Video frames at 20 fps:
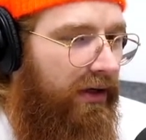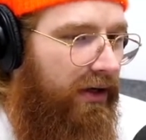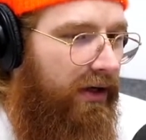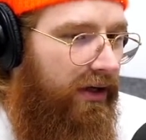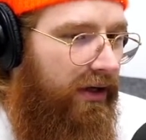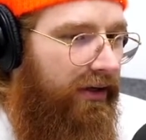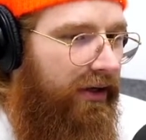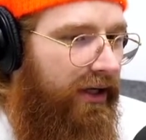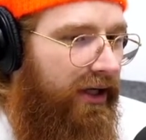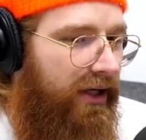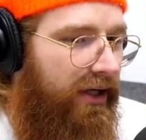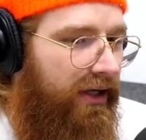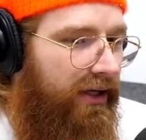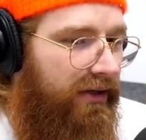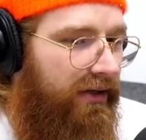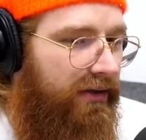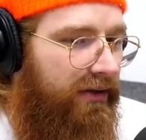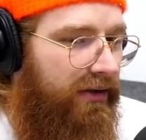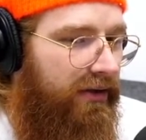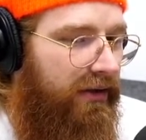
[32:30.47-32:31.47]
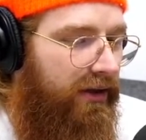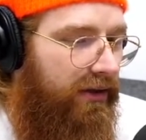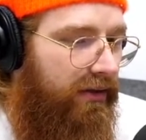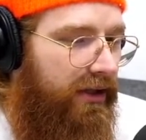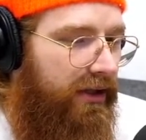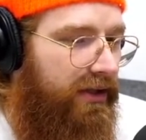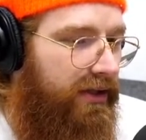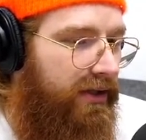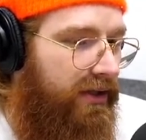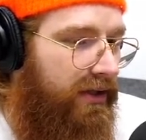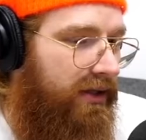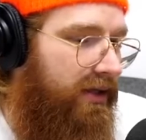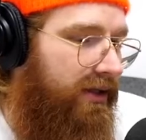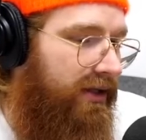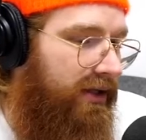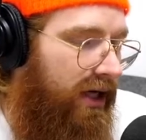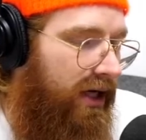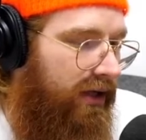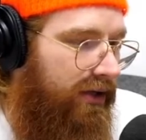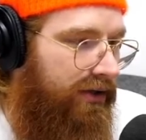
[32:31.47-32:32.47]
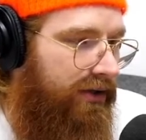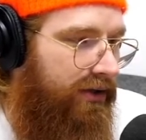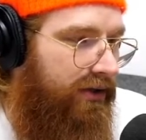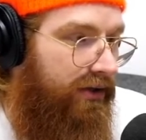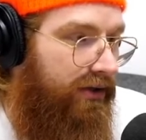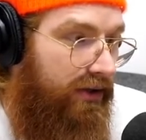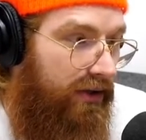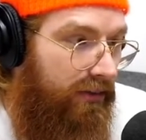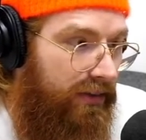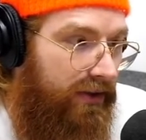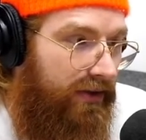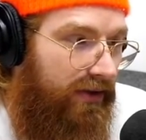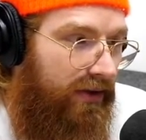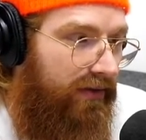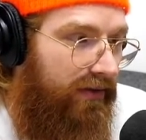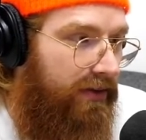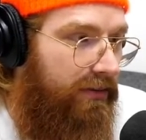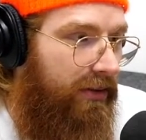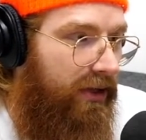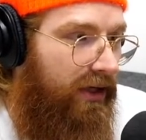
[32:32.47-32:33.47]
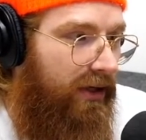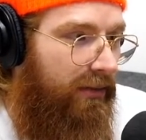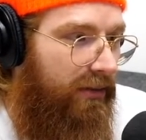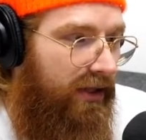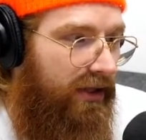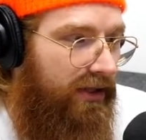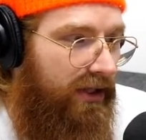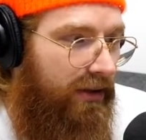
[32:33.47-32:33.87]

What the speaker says: And it's not a cheap service by any means.